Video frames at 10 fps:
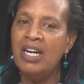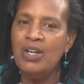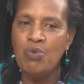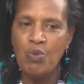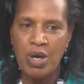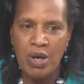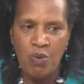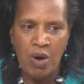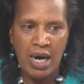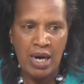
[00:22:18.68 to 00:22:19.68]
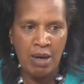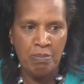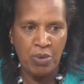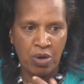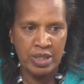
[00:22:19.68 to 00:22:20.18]
We were
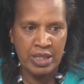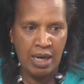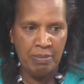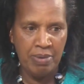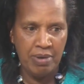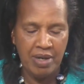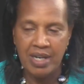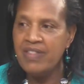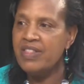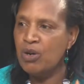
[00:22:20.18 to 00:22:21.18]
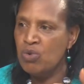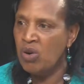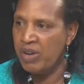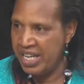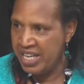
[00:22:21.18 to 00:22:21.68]
brought up in the
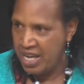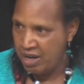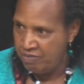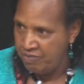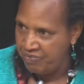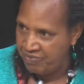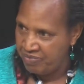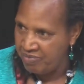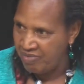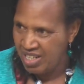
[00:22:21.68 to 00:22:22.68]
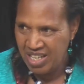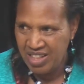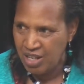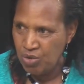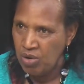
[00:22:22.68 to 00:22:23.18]
rural area. In
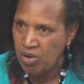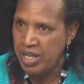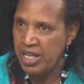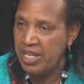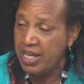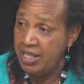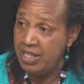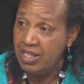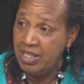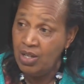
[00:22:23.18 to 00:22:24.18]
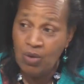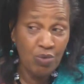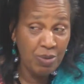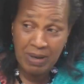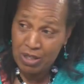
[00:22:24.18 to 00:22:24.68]
the rural area,
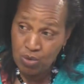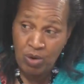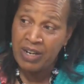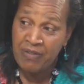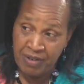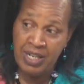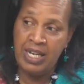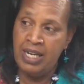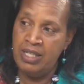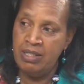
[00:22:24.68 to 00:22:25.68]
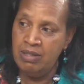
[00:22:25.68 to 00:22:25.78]
we matured very early